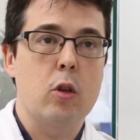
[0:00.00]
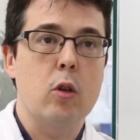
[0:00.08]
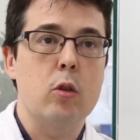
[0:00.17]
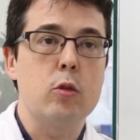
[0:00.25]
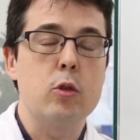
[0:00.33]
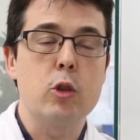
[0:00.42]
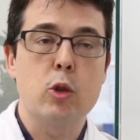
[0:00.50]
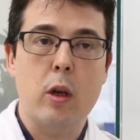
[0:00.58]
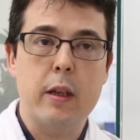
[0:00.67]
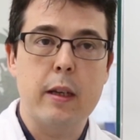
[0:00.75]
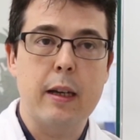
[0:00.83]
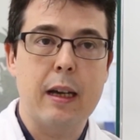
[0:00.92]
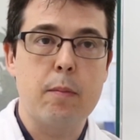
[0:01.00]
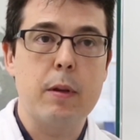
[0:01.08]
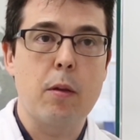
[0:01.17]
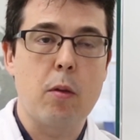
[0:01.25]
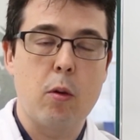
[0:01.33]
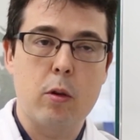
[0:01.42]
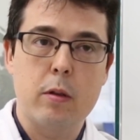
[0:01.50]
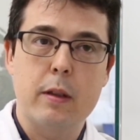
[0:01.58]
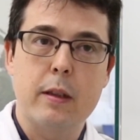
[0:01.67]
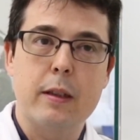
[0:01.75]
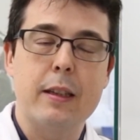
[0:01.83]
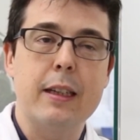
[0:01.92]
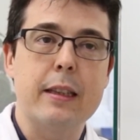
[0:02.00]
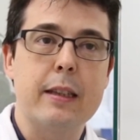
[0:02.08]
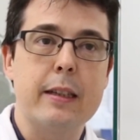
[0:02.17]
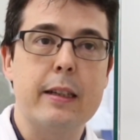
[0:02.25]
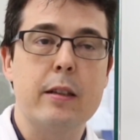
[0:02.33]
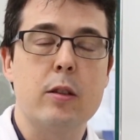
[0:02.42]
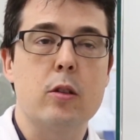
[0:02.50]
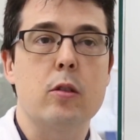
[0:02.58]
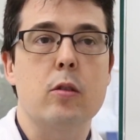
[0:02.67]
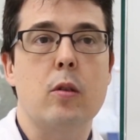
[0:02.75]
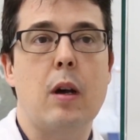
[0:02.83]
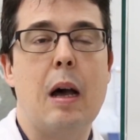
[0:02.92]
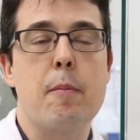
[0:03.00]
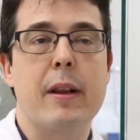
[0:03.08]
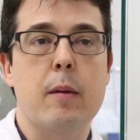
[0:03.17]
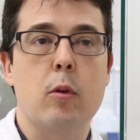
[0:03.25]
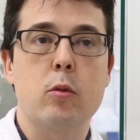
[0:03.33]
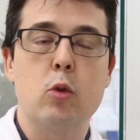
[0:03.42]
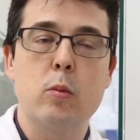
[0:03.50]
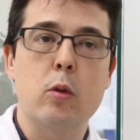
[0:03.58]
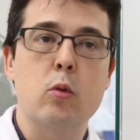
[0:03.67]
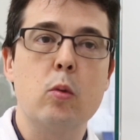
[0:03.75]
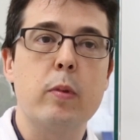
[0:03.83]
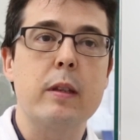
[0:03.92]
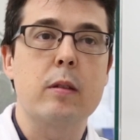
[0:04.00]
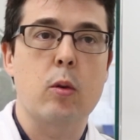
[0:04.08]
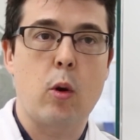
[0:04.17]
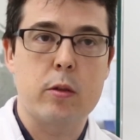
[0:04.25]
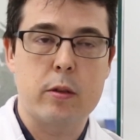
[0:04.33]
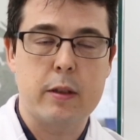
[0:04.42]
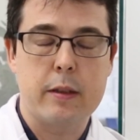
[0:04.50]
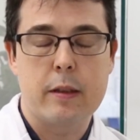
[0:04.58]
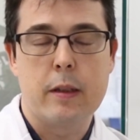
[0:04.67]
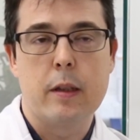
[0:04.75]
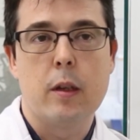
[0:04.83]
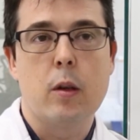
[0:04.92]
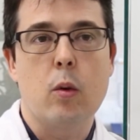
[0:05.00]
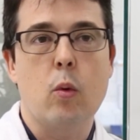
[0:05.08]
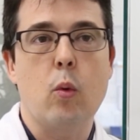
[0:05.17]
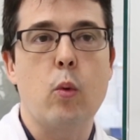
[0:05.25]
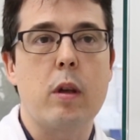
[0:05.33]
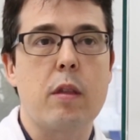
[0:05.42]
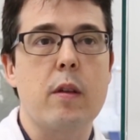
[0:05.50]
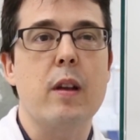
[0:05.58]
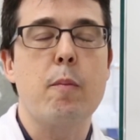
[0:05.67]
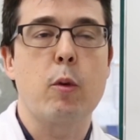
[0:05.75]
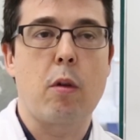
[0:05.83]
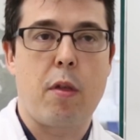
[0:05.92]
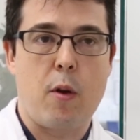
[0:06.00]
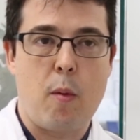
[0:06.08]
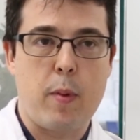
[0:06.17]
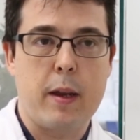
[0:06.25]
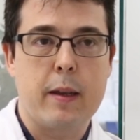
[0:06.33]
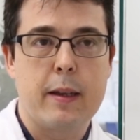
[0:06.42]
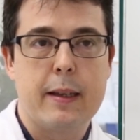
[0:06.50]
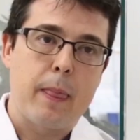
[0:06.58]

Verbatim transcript: so usually had been thought that it's not amenable tumor to be targeted with immunotherapy.